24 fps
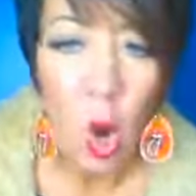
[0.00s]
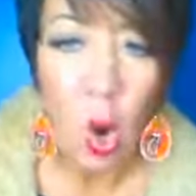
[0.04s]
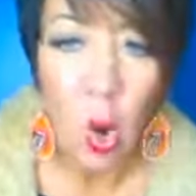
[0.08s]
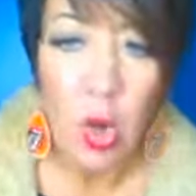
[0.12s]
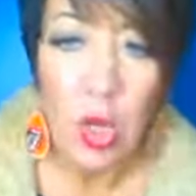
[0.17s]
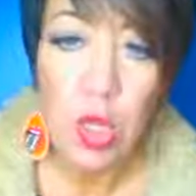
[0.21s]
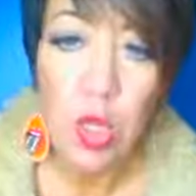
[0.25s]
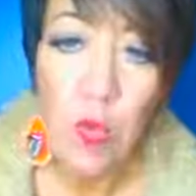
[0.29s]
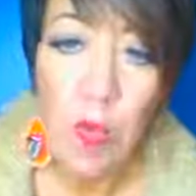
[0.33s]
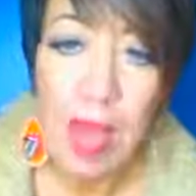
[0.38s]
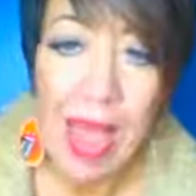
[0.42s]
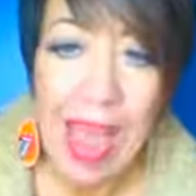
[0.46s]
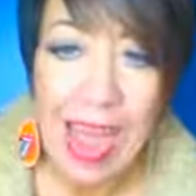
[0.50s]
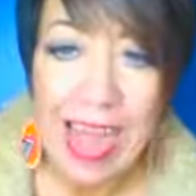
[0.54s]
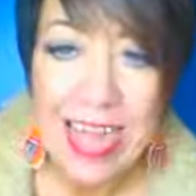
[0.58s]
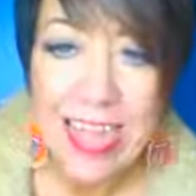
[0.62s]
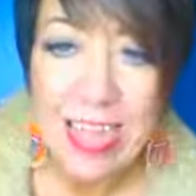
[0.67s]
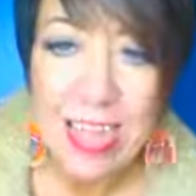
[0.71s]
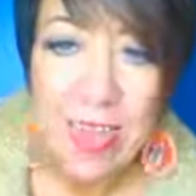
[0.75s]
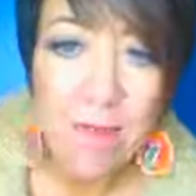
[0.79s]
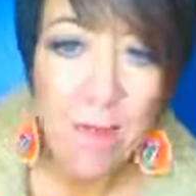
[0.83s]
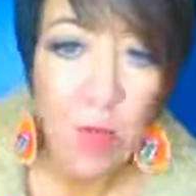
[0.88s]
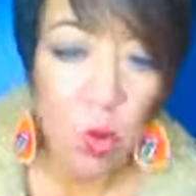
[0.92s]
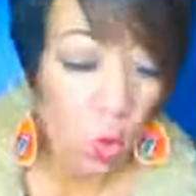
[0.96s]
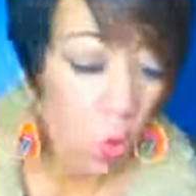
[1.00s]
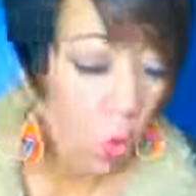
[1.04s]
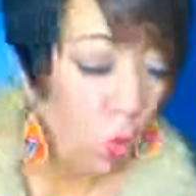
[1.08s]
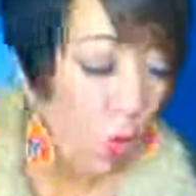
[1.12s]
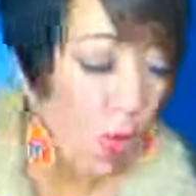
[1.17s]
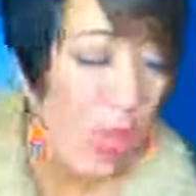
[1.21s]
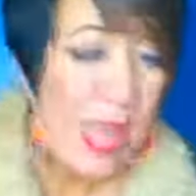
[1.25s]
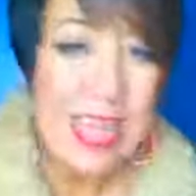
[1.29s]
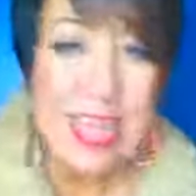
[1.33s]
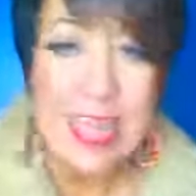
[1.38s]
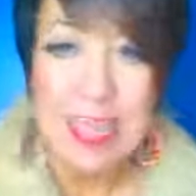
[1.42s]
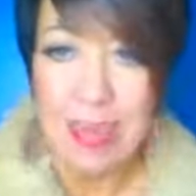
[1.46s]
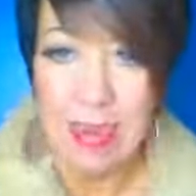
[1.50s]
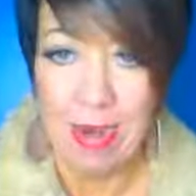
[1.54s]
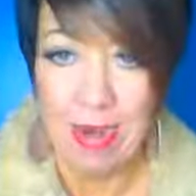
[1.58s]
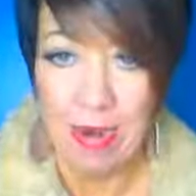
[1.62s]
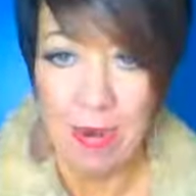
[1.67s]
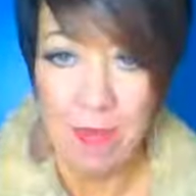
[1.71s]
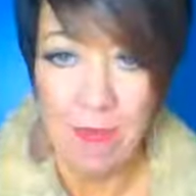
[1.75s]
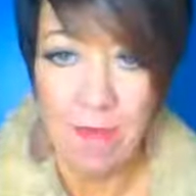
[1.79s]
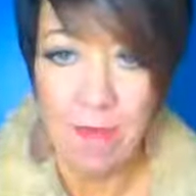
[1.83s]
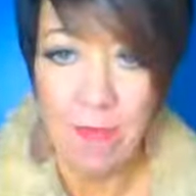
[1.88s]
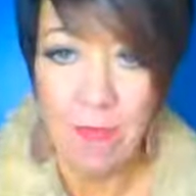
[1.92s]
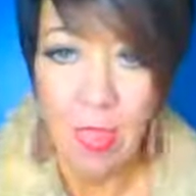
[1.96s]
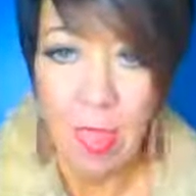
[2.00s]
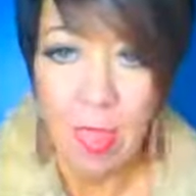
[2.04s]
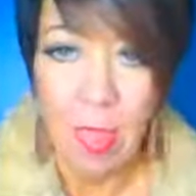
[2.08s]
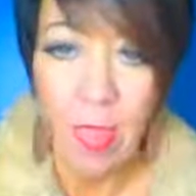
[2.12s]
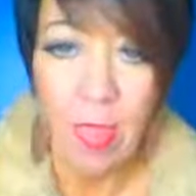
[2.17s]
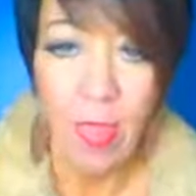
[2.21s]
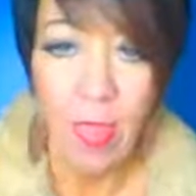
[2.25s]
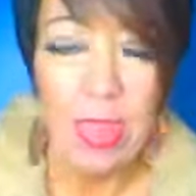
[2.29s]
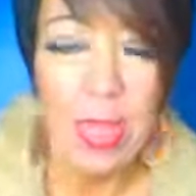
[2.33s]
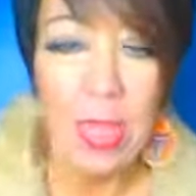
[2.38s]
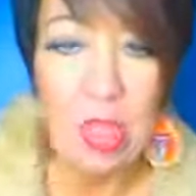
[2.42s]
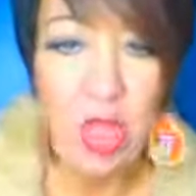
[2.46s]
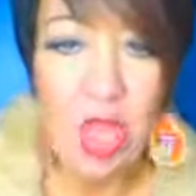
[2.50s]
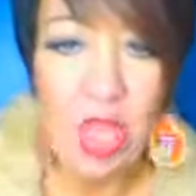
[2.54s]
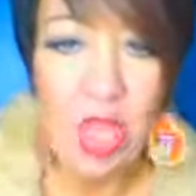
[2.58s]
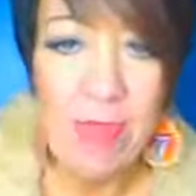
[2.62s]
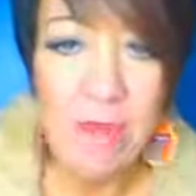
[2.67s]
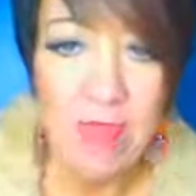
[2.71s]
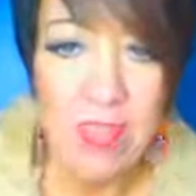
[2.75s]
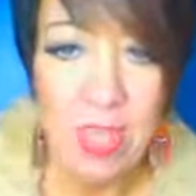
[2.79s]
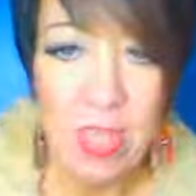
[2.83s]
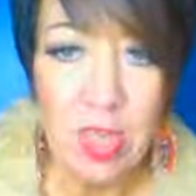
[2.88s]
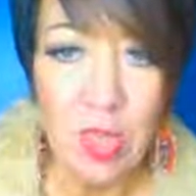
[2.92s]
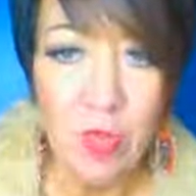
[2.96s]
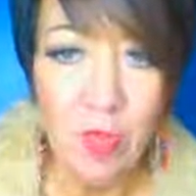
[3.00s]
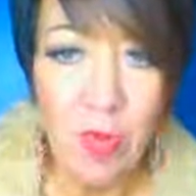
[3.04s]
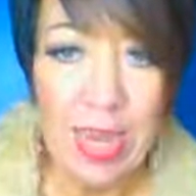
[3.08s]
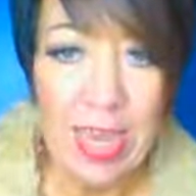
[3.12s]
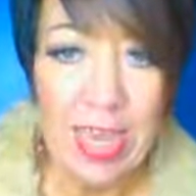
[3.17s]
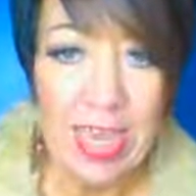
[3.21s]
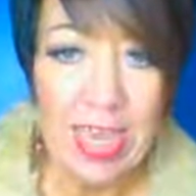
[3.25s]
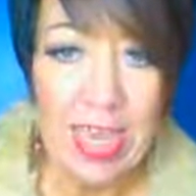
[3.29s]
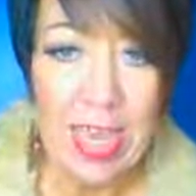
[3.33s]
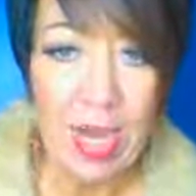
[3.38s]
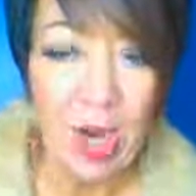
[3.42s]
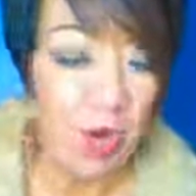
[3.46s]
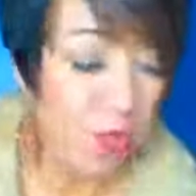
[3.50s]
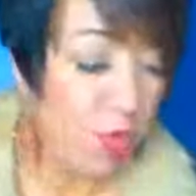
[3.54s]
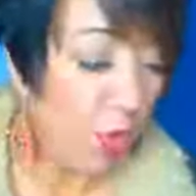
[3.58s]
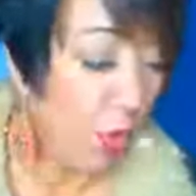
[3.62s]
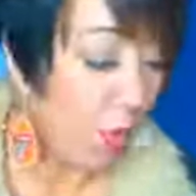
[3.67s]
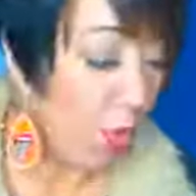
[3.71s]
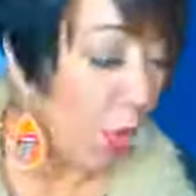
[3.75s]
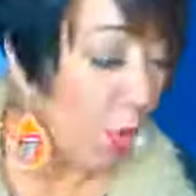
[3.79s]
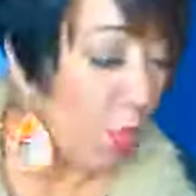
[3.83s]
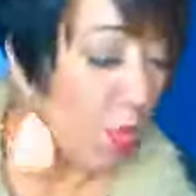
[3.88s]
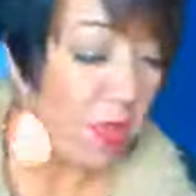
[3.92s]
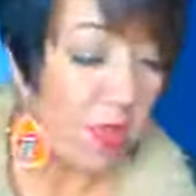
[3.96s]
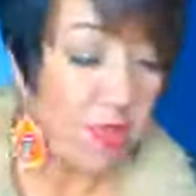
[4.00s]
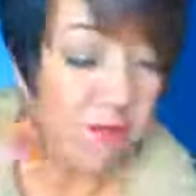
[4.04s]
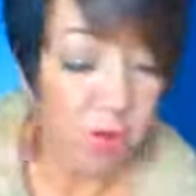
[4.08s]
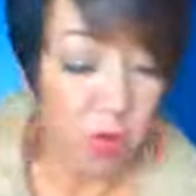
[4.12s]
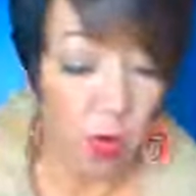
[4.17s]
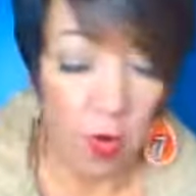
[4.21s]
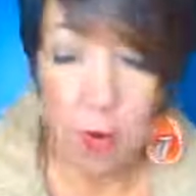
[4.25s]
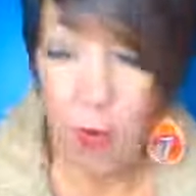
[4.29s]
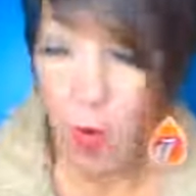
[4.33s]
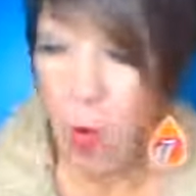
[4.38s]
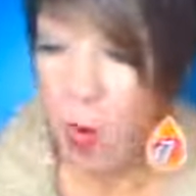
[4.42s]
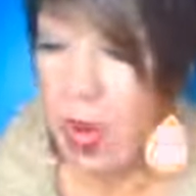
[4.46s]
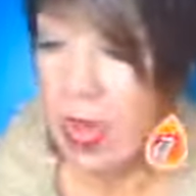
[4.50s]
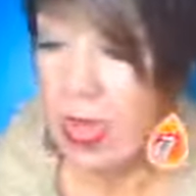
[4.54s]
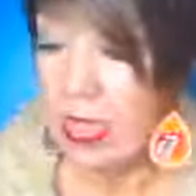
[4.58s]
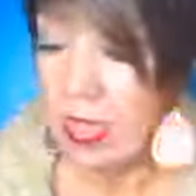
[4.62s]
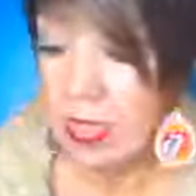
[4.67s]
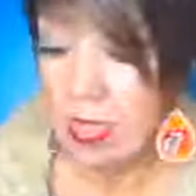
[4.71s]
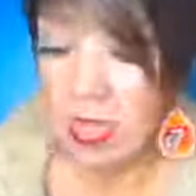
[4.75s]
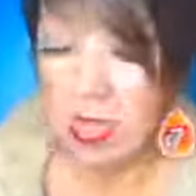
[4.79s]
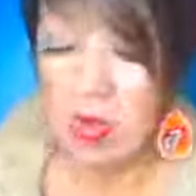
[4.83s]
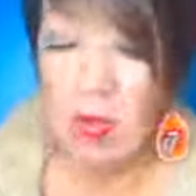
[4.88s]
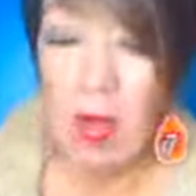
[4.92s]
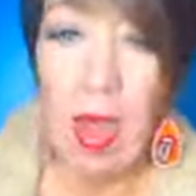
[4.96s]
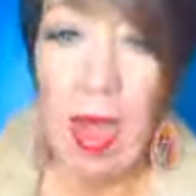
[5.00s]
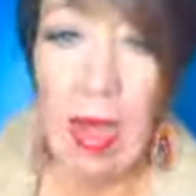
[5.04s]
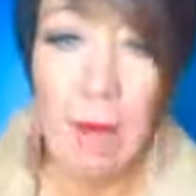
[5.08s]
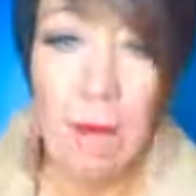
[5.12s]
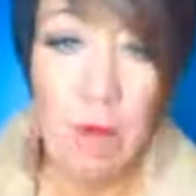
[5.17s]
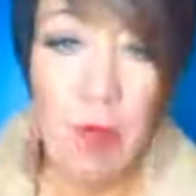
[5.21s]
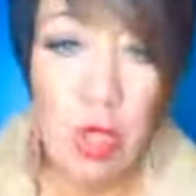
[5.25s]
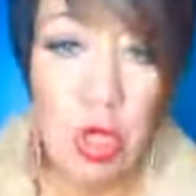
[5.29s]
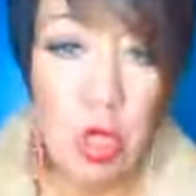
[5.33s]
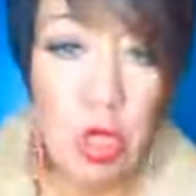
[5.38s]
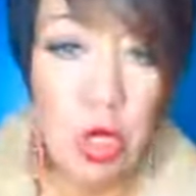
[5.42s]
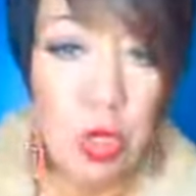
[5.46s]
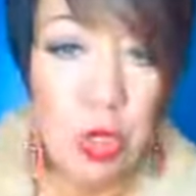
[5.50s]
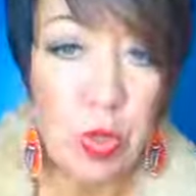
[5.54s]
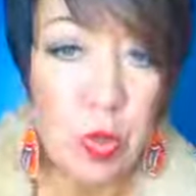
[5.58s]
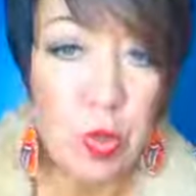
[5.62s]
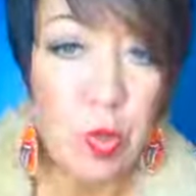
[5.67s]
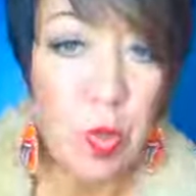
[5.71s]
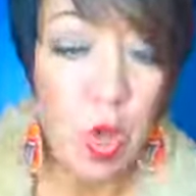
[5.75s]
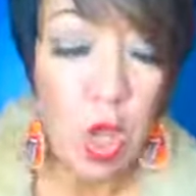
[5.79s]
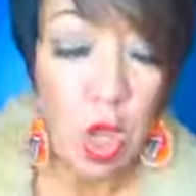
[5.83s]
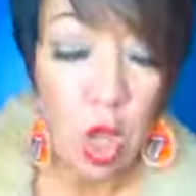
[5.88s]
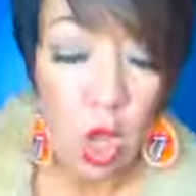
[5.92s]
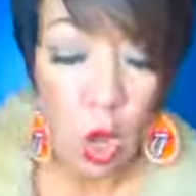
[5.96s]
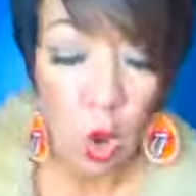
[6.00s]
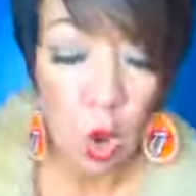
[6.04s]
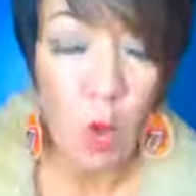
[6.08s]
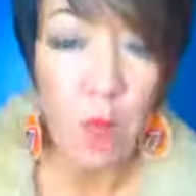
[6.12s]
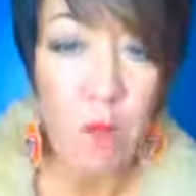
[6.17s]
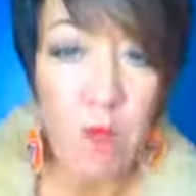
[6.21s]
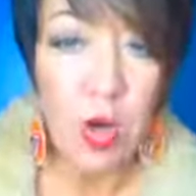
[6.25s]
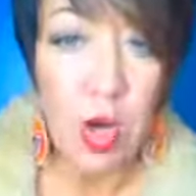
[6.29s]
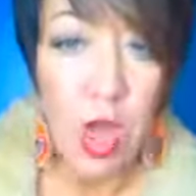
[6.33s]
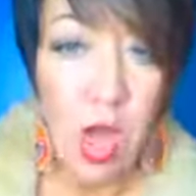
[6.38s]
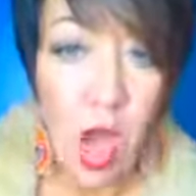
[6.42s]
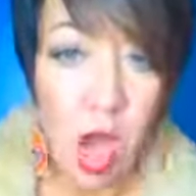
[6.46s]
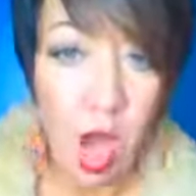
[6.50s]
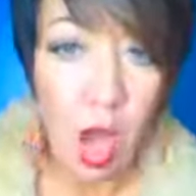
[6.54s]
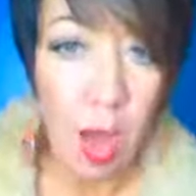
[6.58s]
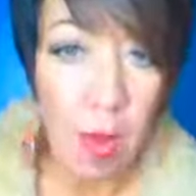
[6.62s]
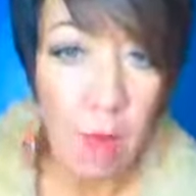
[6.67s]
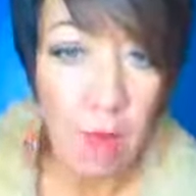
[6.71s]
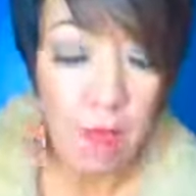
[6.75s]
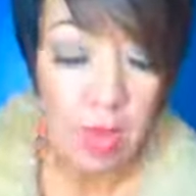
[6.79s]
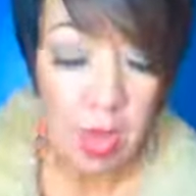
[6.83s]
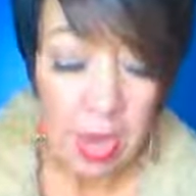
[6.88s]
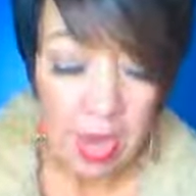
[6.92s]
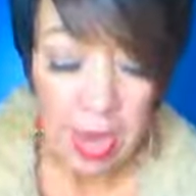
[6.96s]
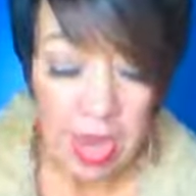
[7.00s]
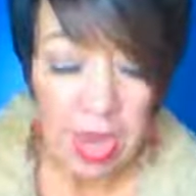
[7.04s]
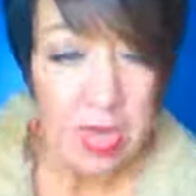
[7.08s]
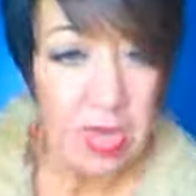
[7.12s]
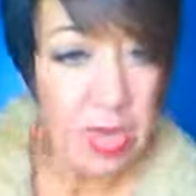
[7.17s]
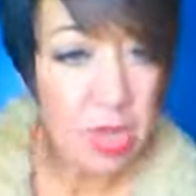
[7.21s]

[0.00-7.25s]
Or are you asking for wisdom, like James says right here? So those are the 4 points to help you overcome.